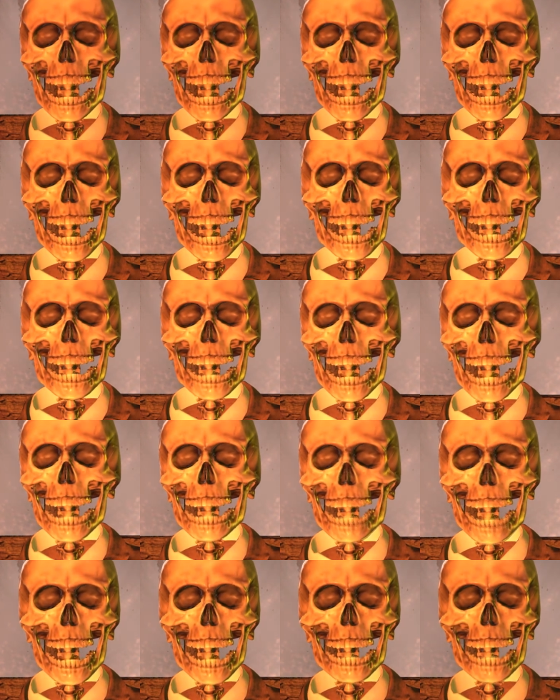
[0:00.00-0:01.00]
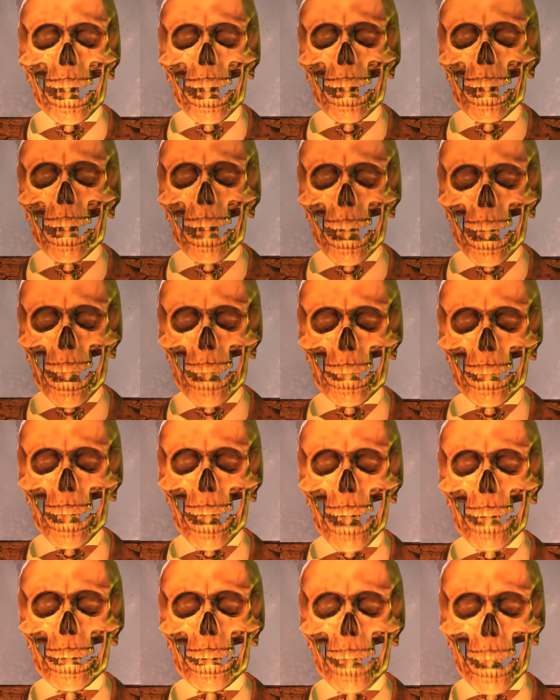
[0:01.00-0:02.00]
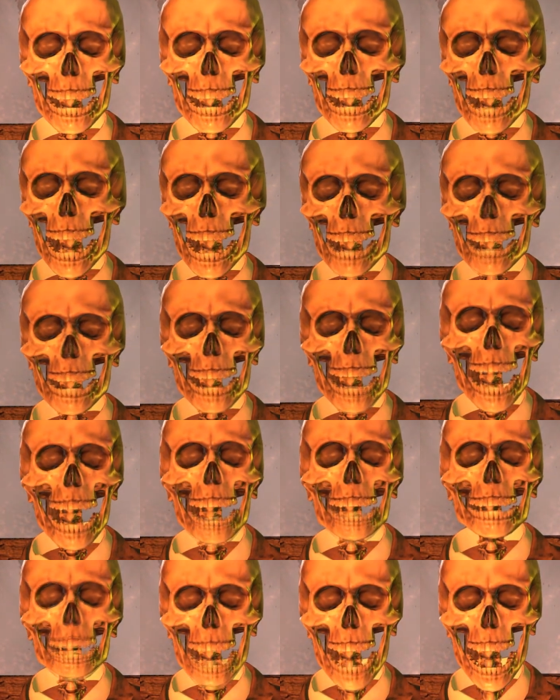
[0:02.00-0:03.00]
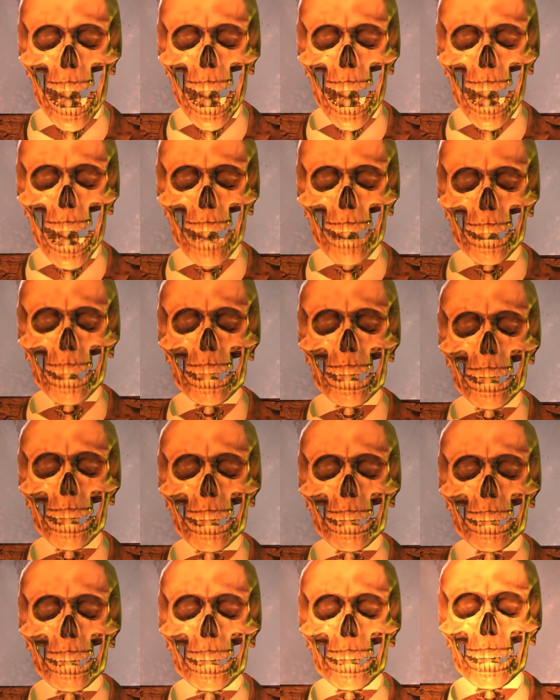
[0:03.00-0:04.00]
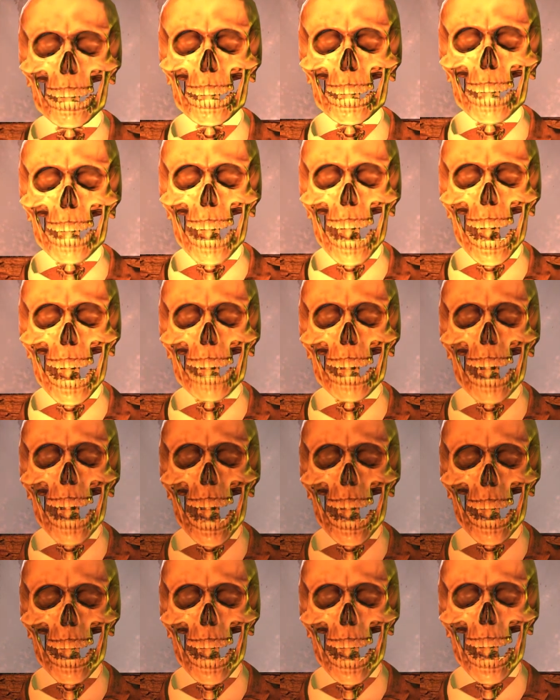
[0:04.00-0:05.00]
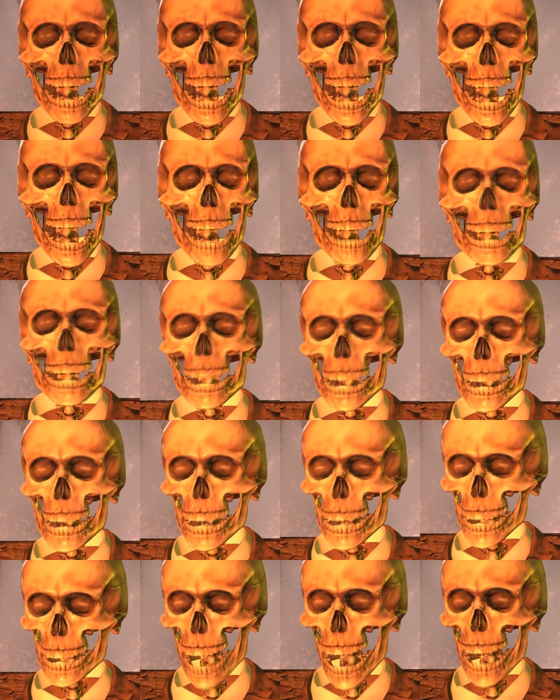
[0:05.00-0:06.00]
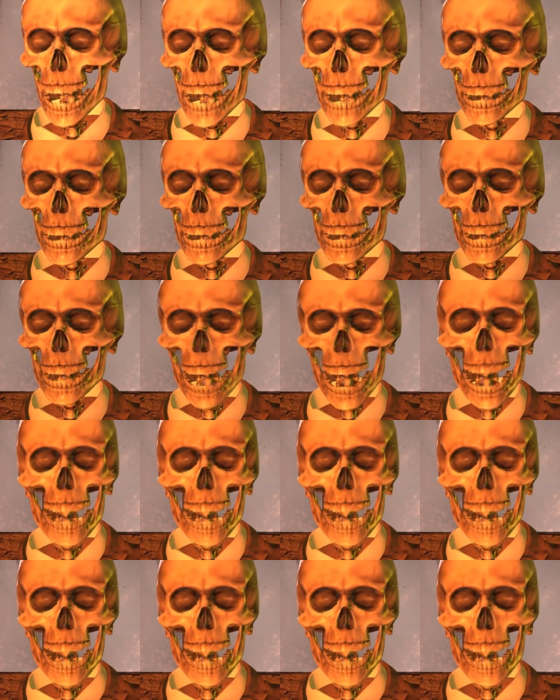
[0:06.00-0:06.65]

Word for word: he pulled on the door so hard that the handle just came off. Now he's really scared. Because